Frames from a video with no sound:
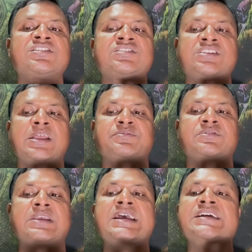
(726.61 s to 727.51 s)

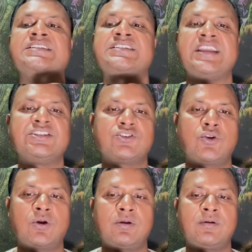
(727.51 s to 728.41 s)
steps? Change
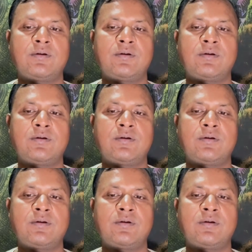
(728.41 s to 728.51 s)
log.